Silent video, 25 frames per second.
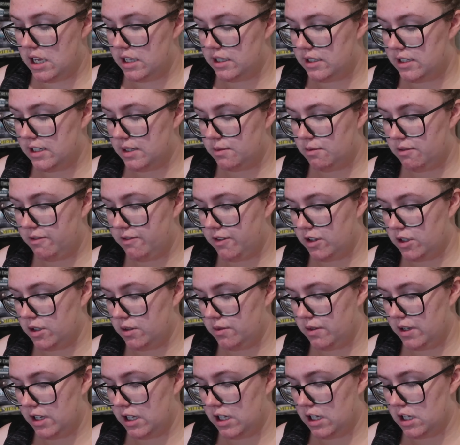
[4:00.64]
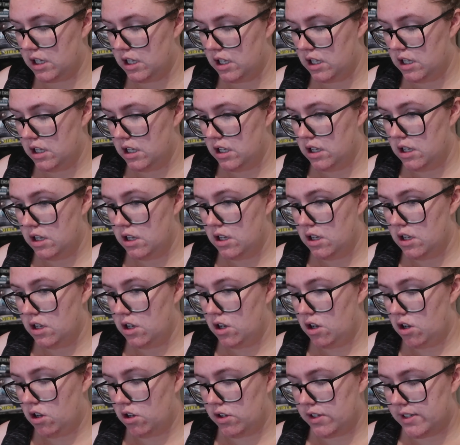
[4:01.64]
it says we're following
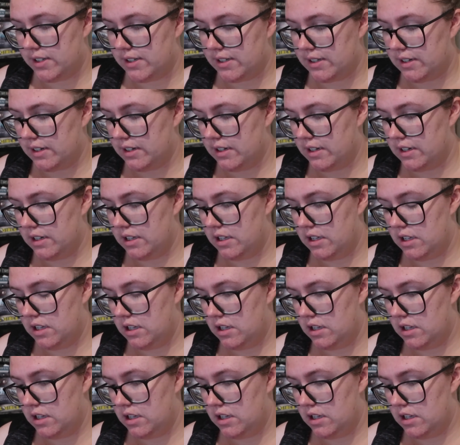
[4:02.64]
Oscar